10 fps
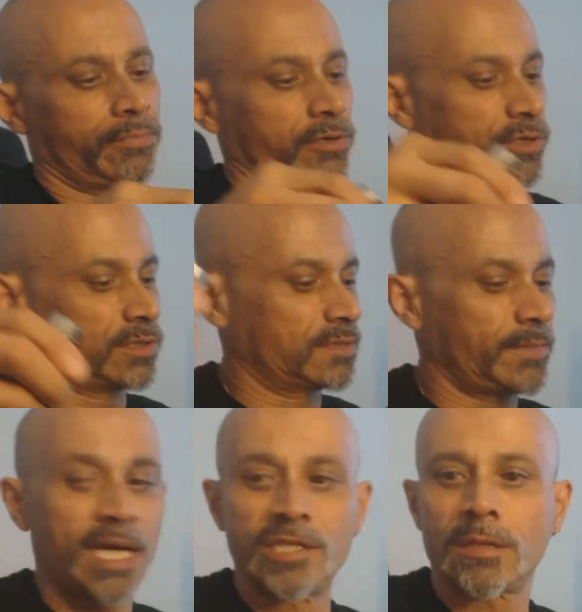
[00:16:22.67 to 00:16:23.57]

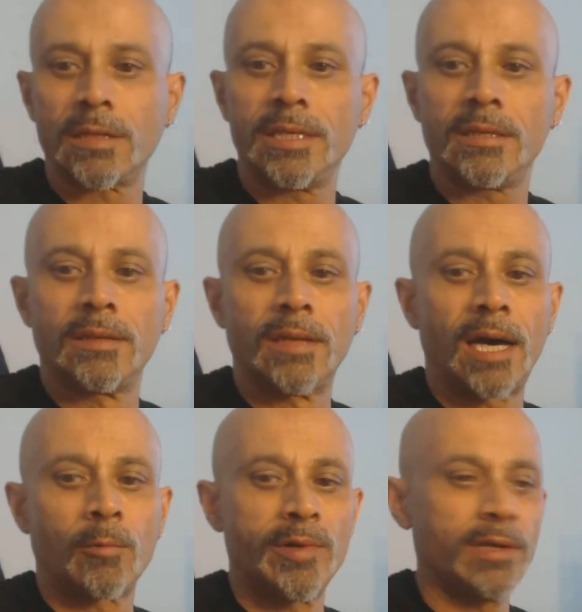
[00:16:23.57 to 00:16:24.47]
Produces magically,
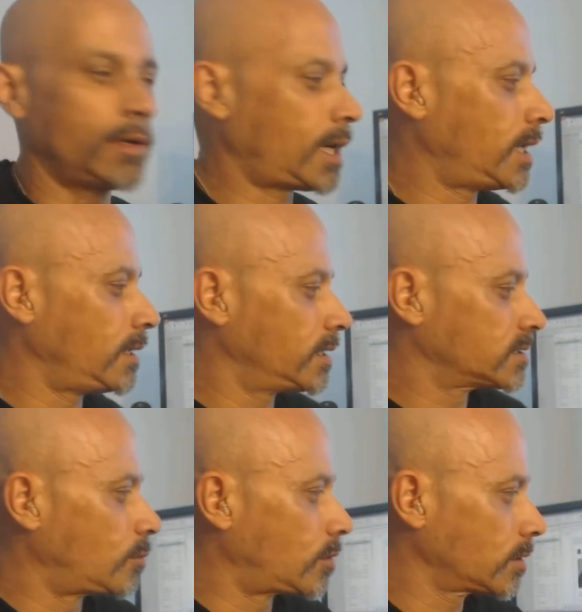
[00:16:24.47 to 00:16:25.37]
not real hot.
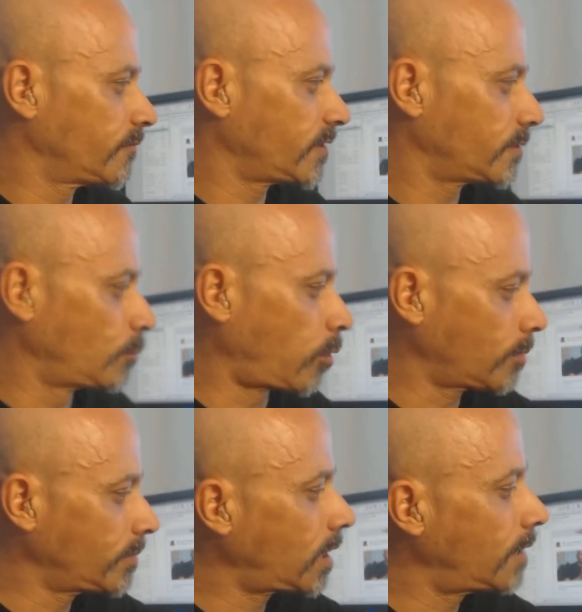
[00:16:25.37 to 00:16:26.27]
It's warm to
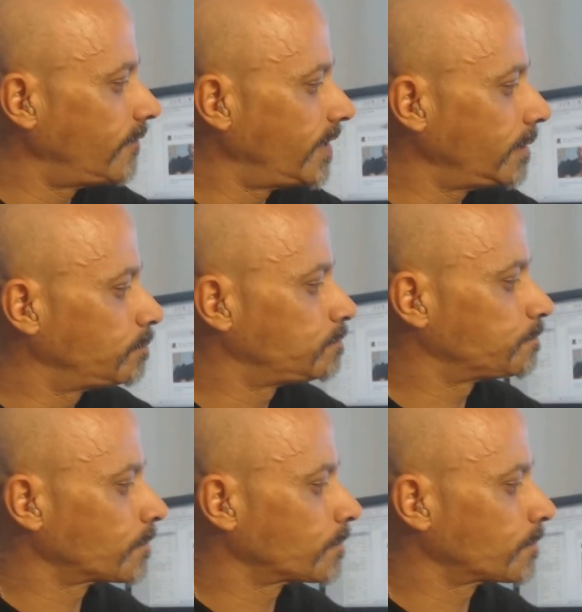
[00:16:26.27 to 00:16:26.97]
hot vape.